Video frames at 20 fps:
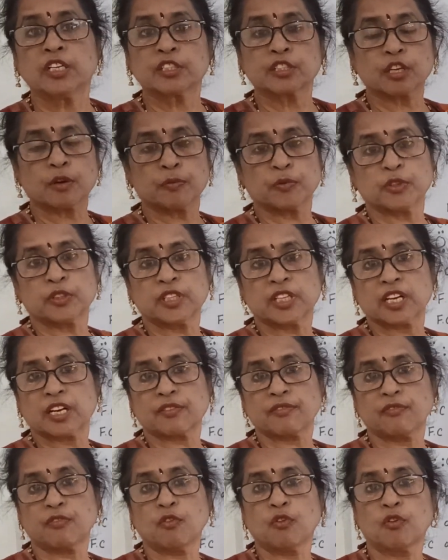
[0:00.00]
Suppose there
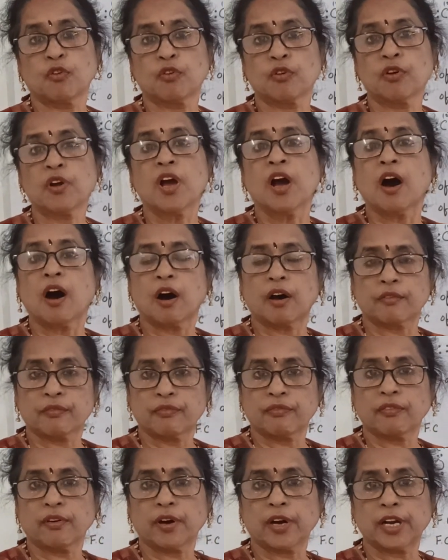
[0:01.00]
are 4 or
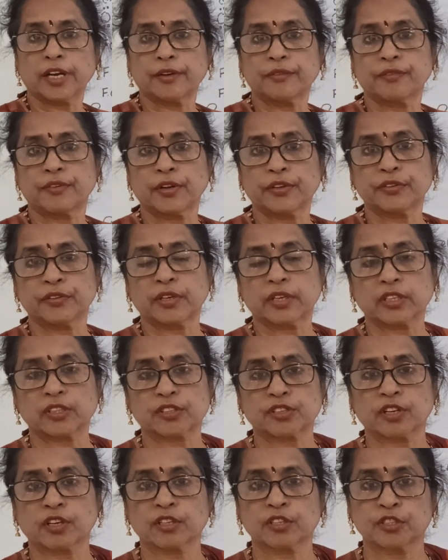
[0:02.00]
5 resonance
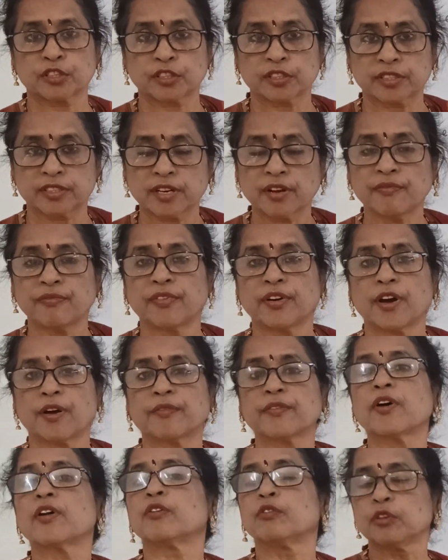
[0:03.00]
structure
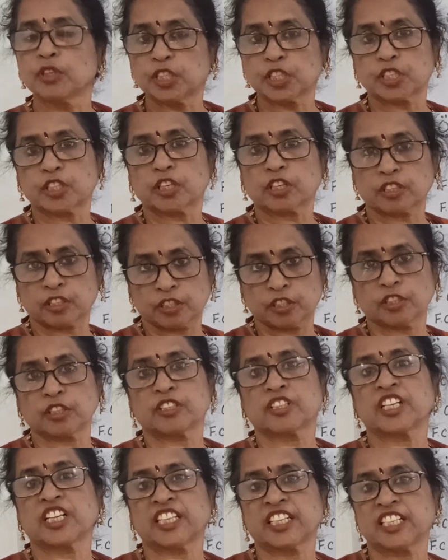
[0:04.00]
developed or Lewis
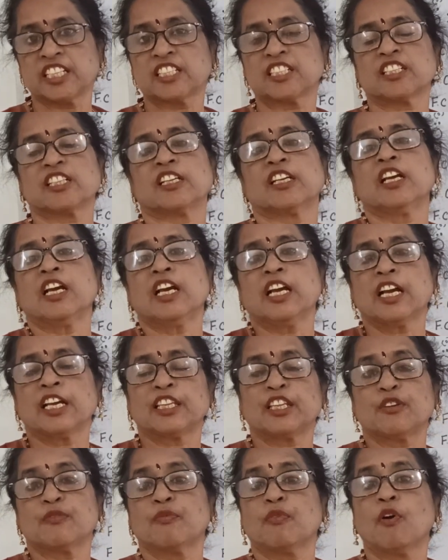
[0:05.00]
structure that is
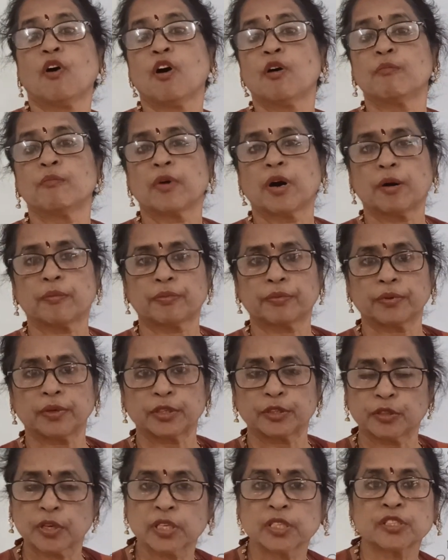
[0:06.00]
in the form of
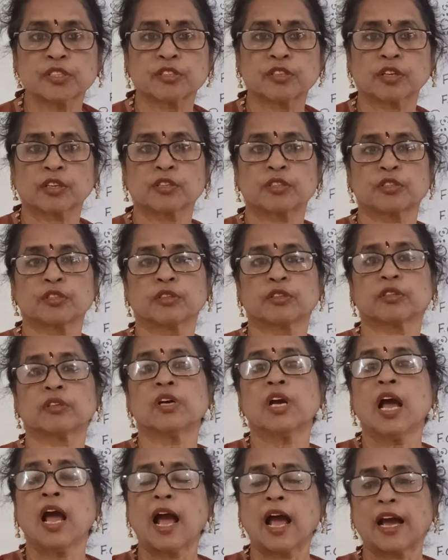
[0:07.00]
resonance
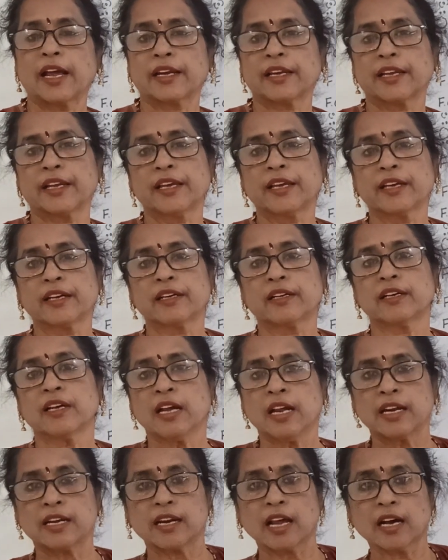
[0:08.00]
structure, and
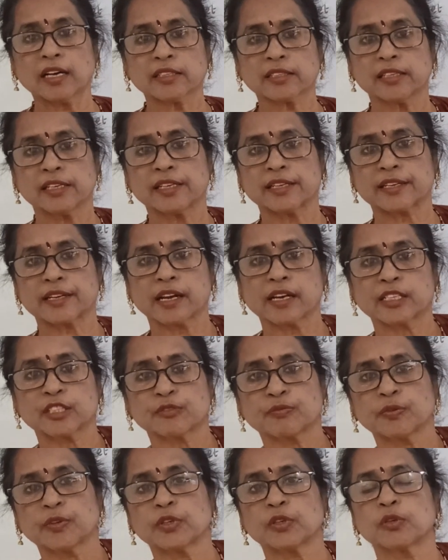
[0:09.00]
here lastly
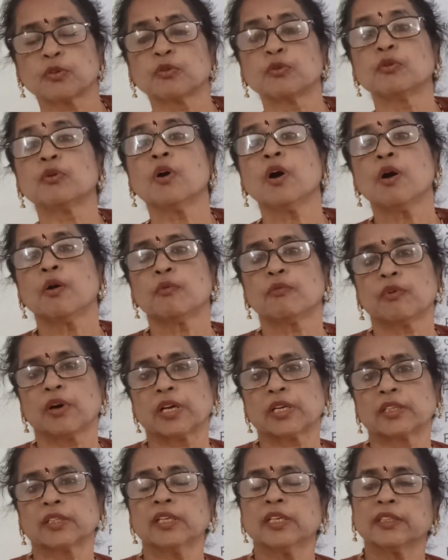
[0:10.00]
transfer to
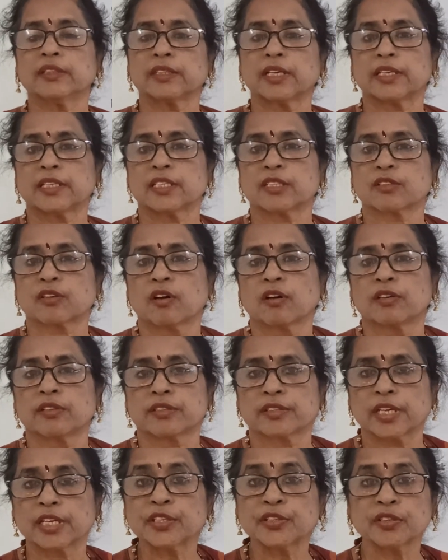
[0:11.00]
one that is
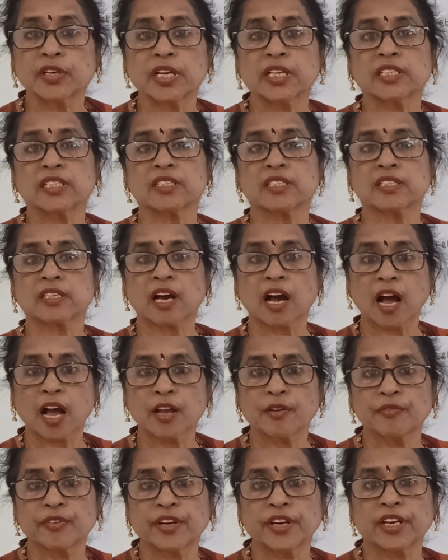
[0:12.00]
called resonance
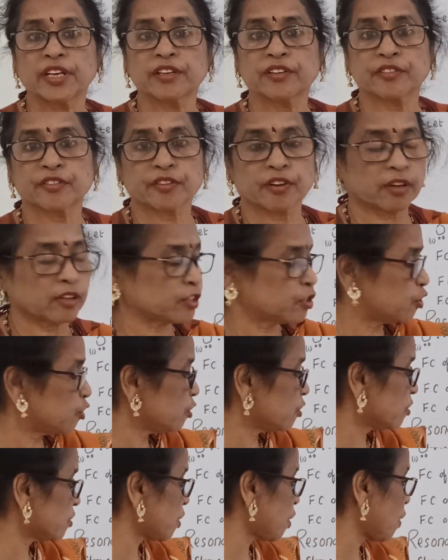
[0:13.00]
hybrid structure.